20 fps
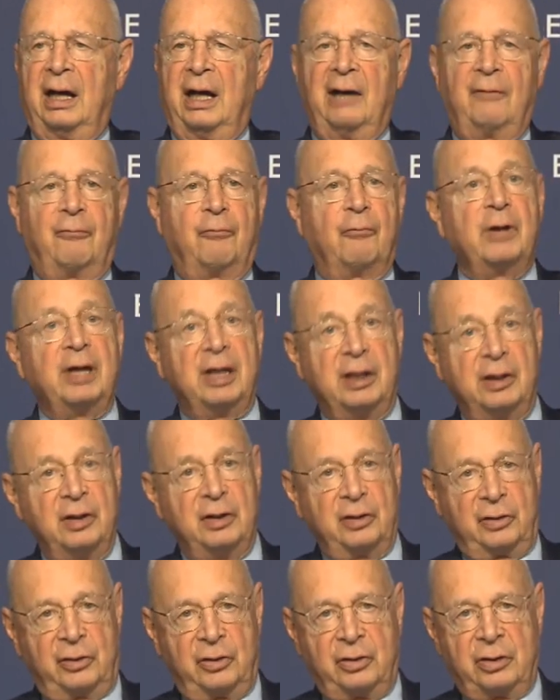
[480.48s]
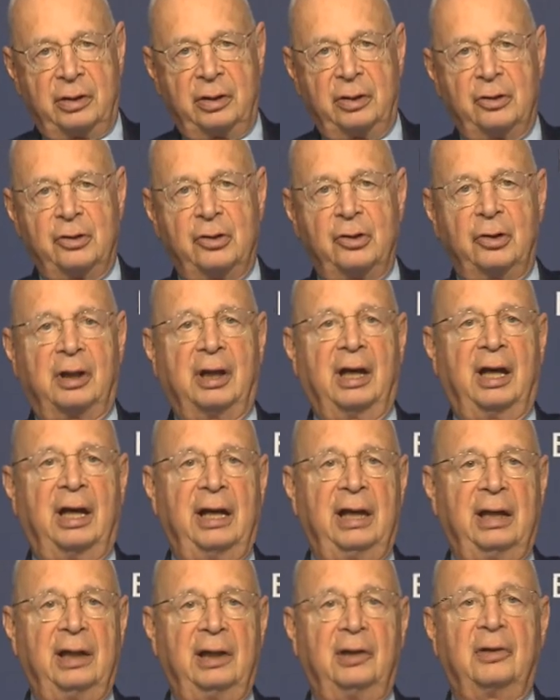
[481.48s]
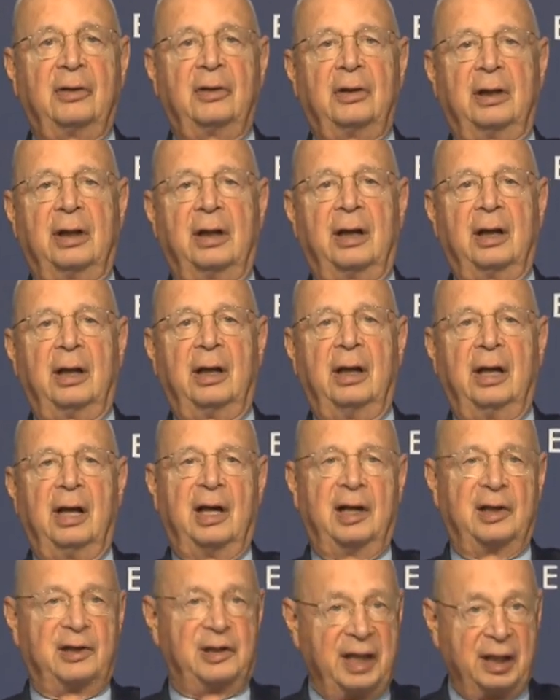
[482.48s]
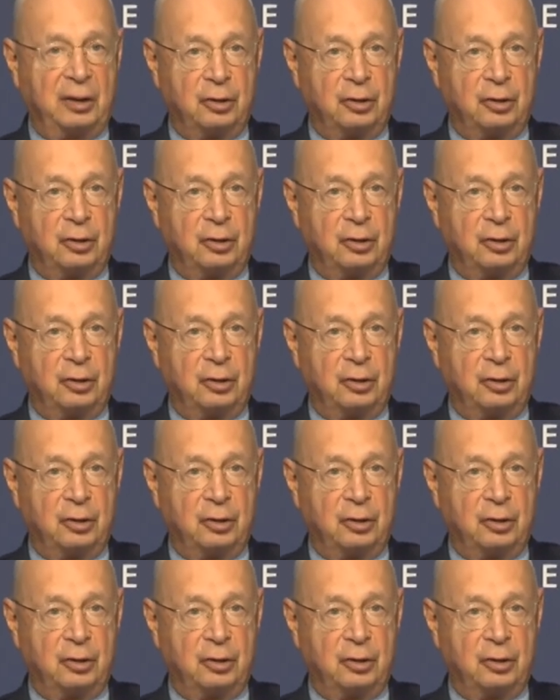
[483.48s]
And uh, if you don't stop threatening me,